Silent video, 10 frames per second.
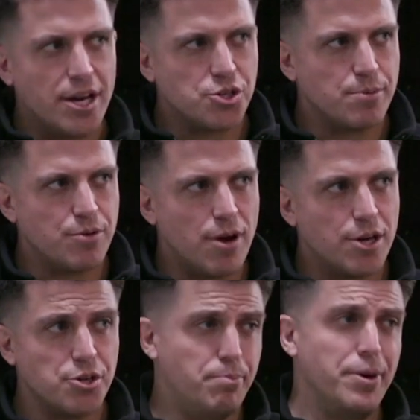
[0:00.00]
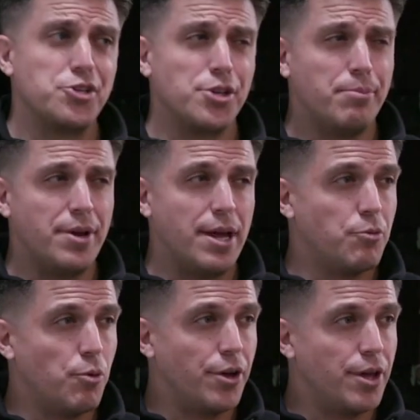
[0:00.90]
Benjamin Rush, a bishop
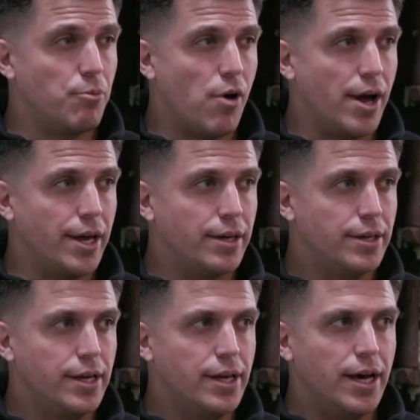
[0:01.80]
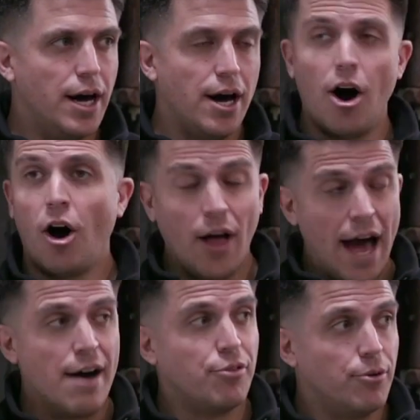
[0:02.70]
named William White. Mm-hmm. All
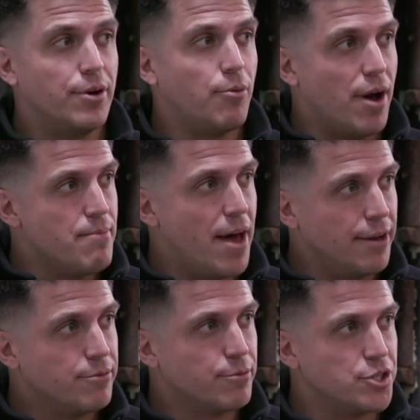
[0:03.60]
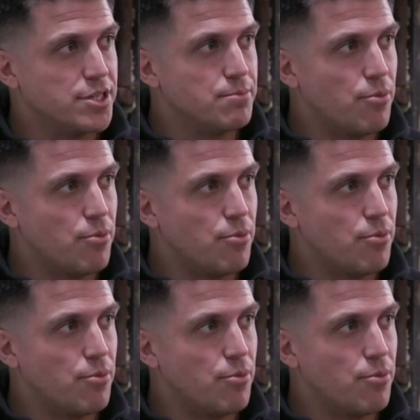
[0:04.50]
affluent white men, which is